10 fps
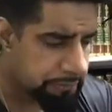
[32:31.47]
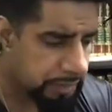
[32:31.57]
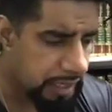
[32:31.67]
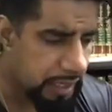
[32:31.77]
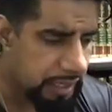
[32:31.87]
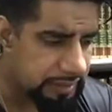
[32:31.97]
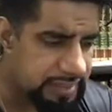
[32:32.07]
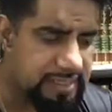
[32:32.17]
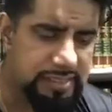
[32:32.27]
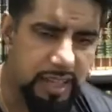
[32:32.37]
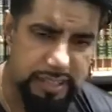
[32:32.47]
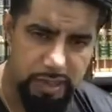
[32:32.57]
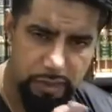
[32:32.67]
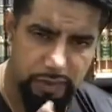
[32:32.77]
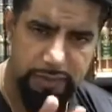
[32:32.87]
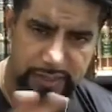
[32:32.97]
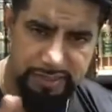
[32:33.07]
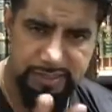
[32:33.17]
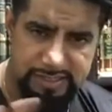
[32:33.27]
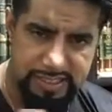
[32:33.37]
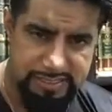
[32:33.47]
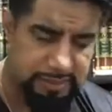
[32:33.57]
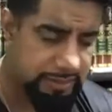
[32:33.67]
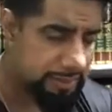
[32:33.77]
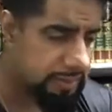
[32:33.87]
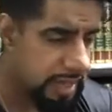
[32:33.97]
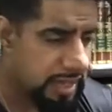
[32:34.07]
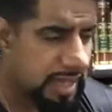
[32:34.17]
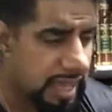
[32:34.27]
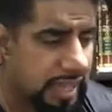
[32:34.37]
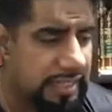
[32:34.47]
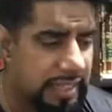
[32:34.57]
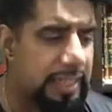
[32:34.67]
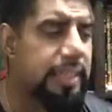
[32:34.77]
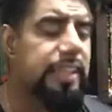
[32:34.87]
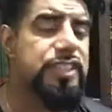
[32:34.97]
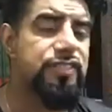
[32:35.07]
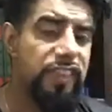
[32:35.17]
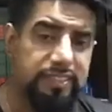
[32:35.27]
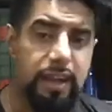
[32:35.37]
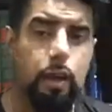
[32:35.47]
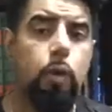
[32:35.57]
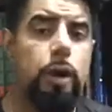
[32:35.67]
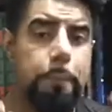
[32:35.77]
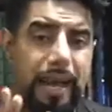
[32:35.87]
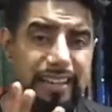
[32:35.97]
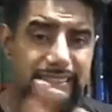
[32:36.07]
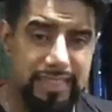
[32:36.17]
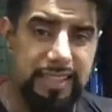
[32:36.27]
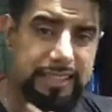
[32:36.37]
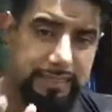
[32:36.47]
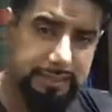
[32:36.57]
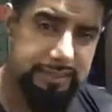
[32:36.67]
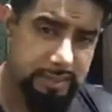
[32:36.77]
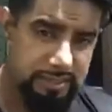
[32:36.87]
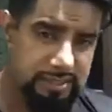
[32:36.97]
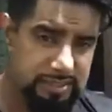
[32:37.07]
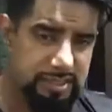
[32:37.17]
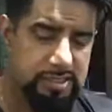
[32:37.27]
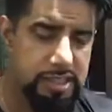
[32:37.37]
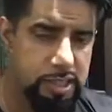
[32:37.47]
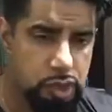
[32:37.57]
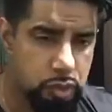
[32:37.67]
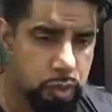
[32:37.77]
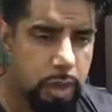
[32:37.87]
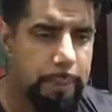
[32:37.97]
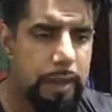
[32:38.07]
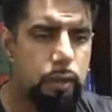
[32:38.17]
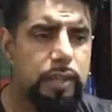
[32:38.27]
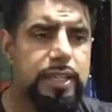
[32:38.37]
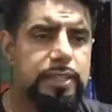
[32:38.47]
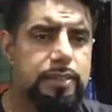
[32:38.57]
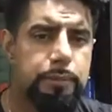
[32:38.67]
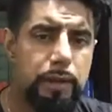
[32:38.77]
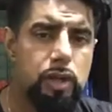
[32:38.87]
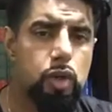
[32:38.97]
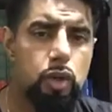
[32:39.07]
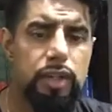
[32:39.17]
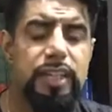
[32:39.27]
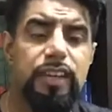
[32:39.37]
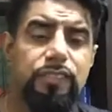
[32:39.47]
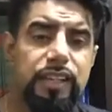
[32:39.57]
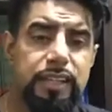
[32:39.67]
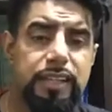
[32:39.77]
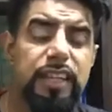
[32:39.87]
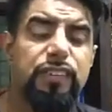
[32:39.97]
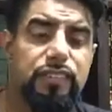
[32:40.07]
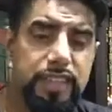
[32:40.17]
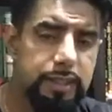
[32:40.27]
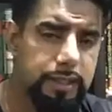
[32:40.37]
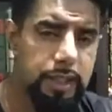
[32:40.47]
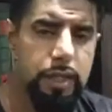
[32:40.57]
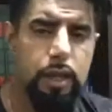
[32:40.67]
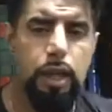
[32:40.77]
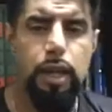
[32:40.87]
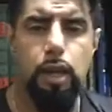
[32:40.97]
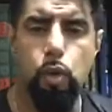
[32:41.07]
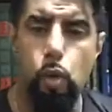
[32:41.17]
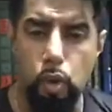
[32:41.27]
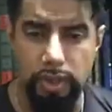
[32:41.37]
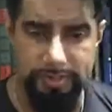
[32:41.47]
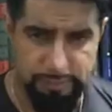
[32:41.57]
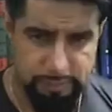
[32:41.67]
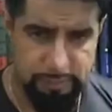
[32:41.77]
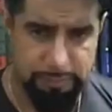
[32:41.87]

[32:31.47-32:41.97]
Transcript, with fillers: and this is like around in the 60s. And in his fatwa back then, he discusses this issue about tabarru, giving, gifting uh, organs